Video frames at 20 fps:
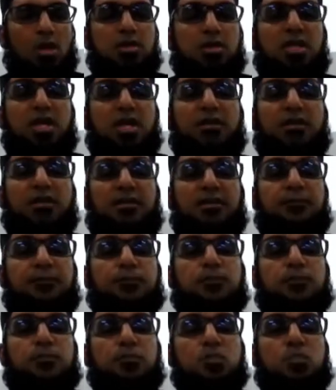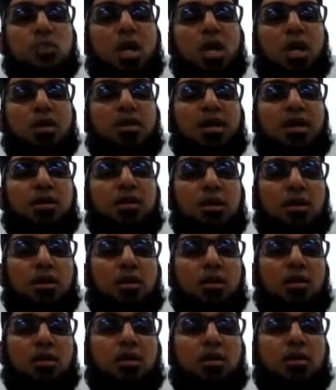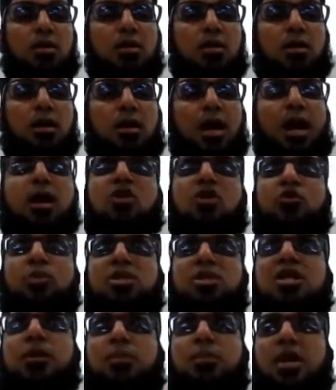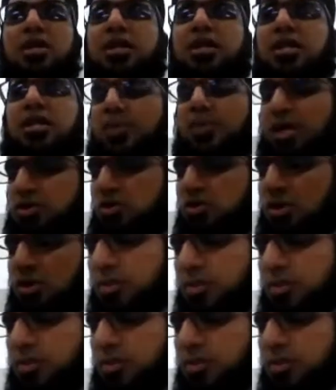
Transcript: Then another argument they make that's based on a